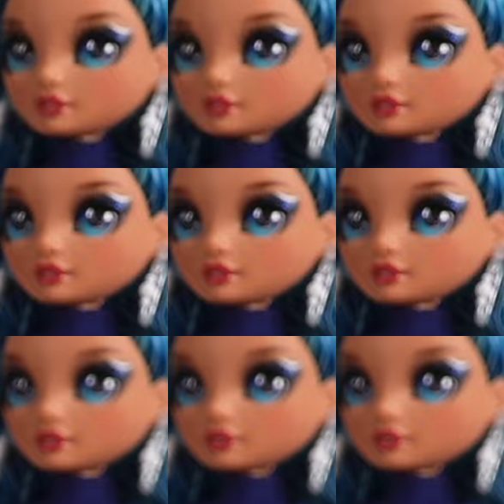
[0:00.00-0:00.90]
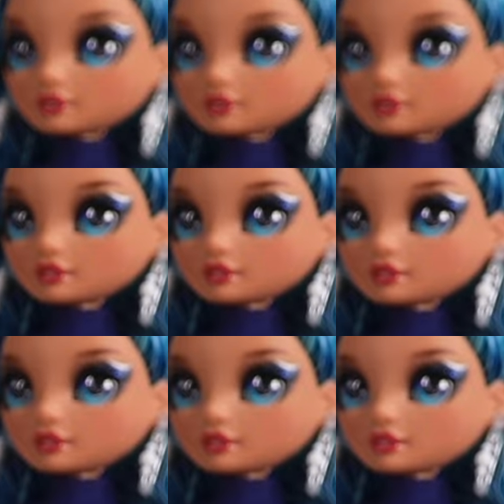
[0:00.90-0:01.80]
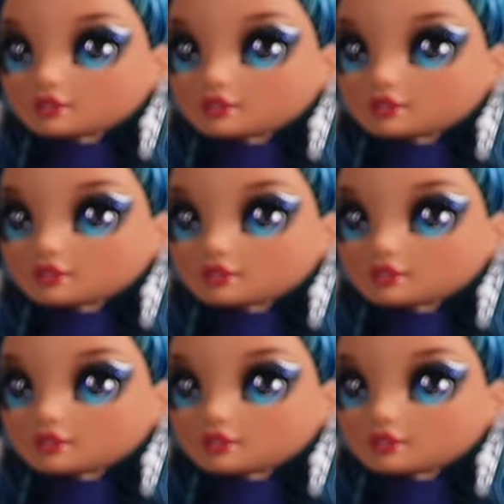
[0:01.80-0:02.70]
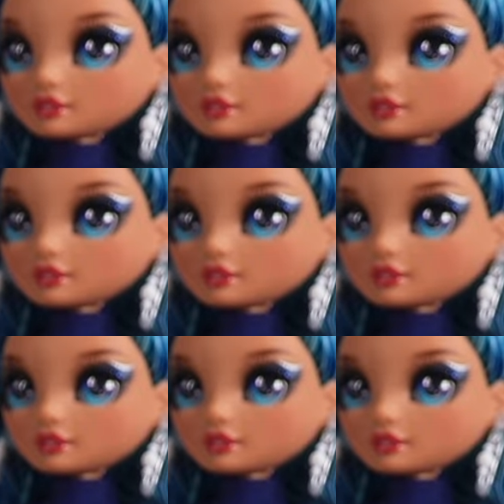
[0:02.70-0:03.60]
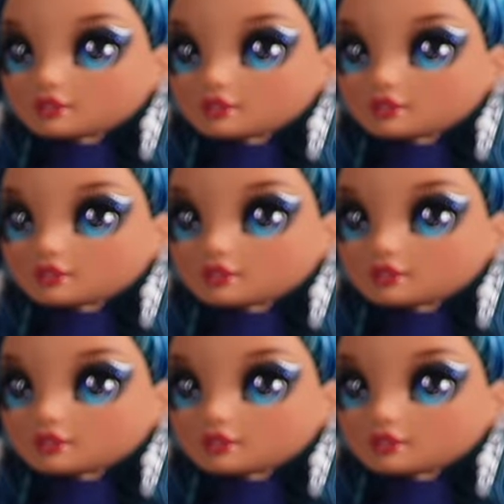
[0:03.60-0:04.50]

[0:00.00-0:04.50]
(no one is talking)